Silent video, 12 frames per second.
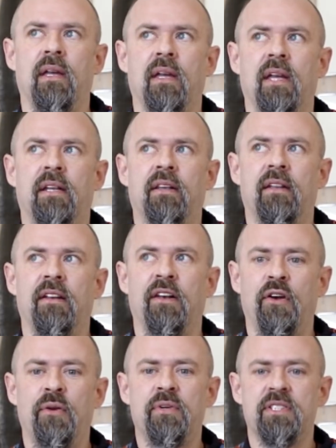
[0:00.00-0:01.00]
It
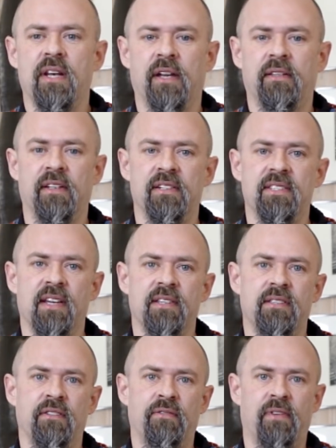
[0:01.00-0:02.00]
looks like the
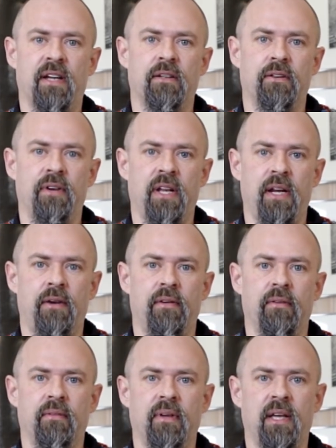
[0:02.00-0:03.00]
decisive factor
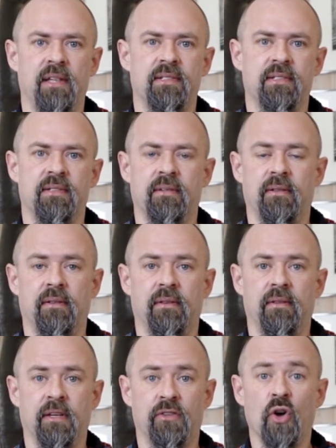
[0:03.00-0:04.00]
here is
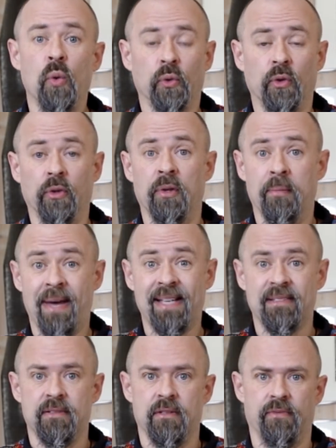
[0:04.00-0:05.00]
the total
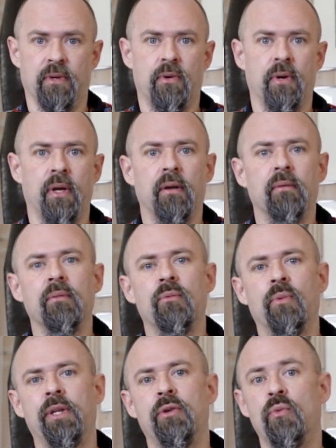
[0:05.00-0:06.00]
mass of the coil.
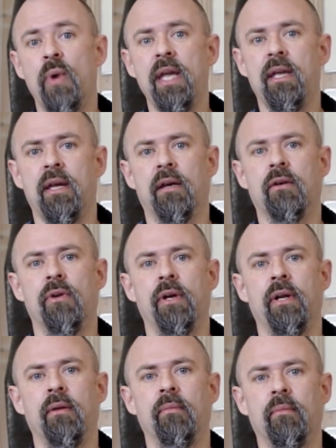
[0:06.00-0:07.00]
When you weigh a
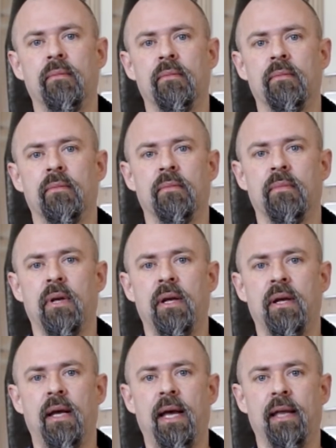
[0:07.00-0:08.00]
coil,
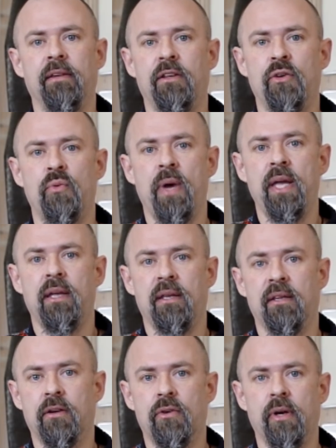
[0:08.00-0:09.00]
and you weigh
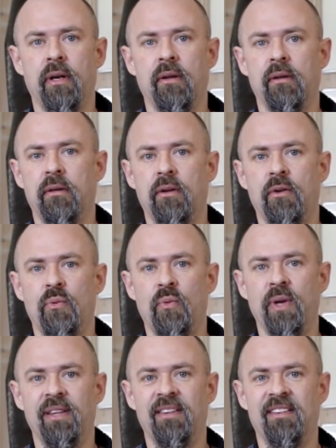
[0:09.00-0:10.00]
the coil
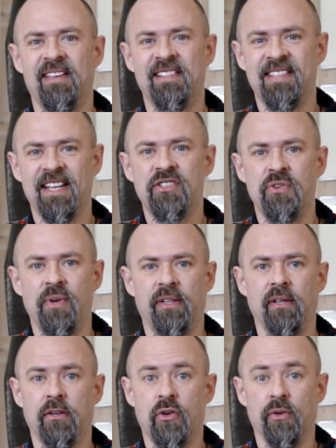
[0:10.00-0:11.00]
with
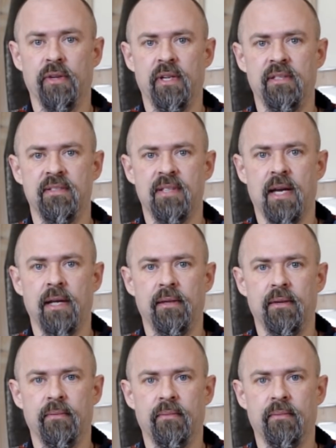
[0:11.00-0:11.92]
saturated cotton inside,